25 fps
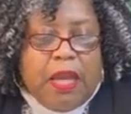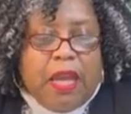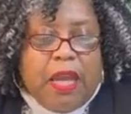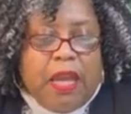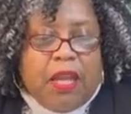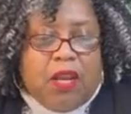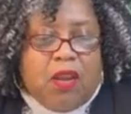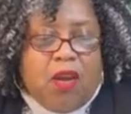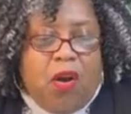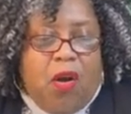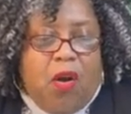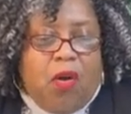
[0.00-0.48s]

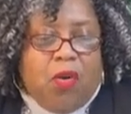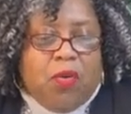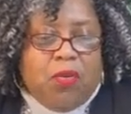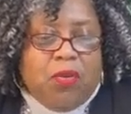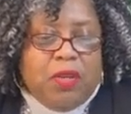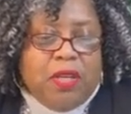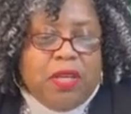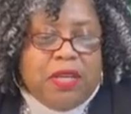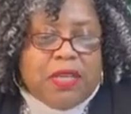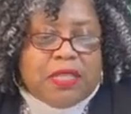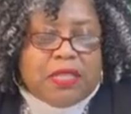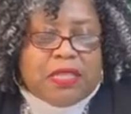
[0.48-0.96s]
In
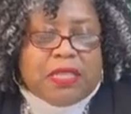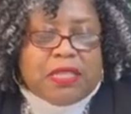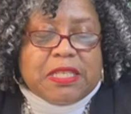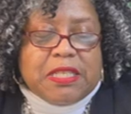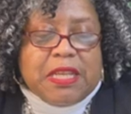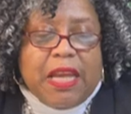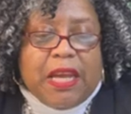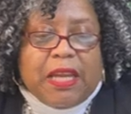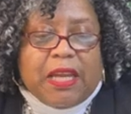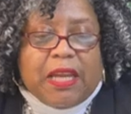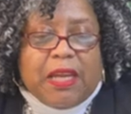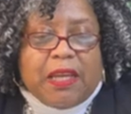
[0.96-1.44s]
only a
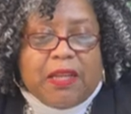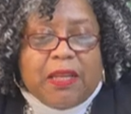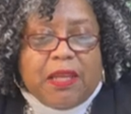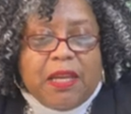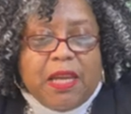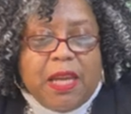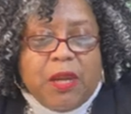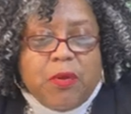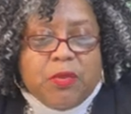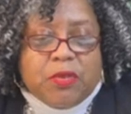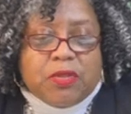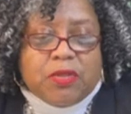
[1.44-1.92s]
second,
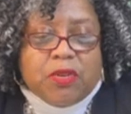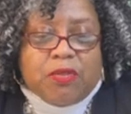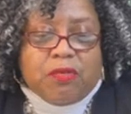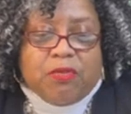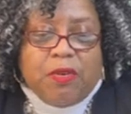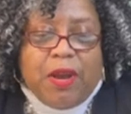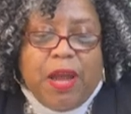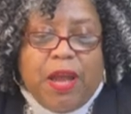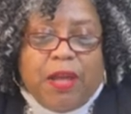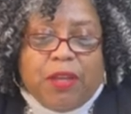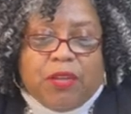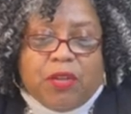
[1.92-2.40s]
he was
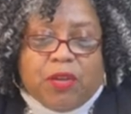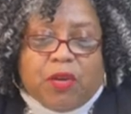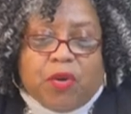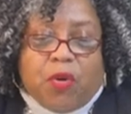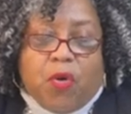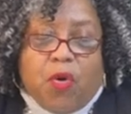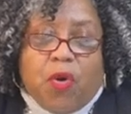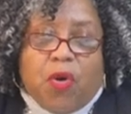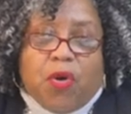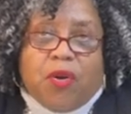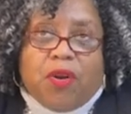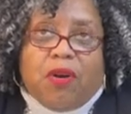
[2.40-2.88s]
around the
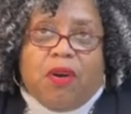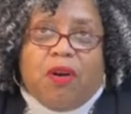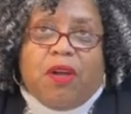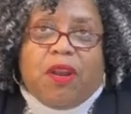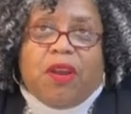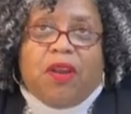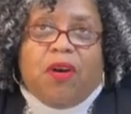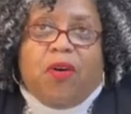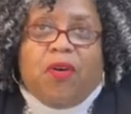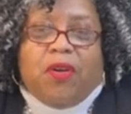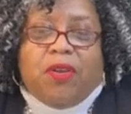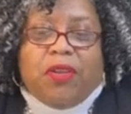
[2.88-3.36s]
corner
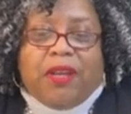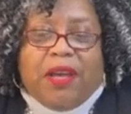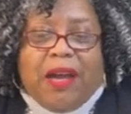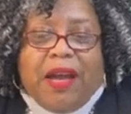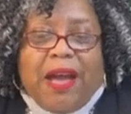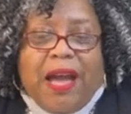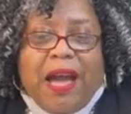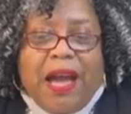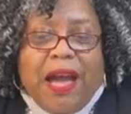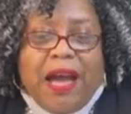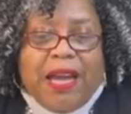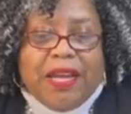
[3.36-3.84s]
and on the
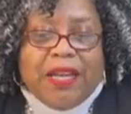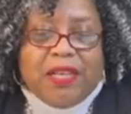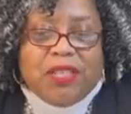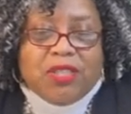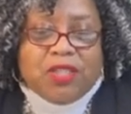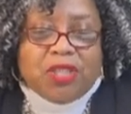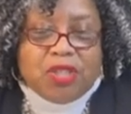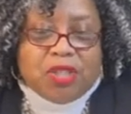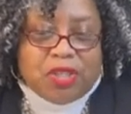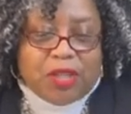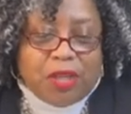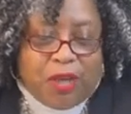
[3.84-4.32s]

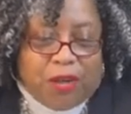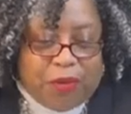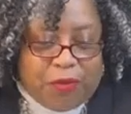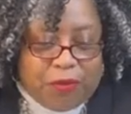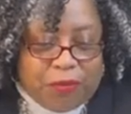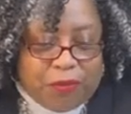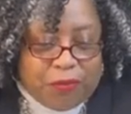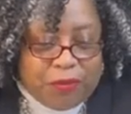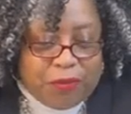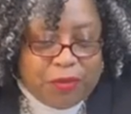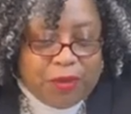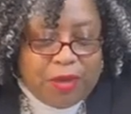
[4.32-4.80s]
highest shelf.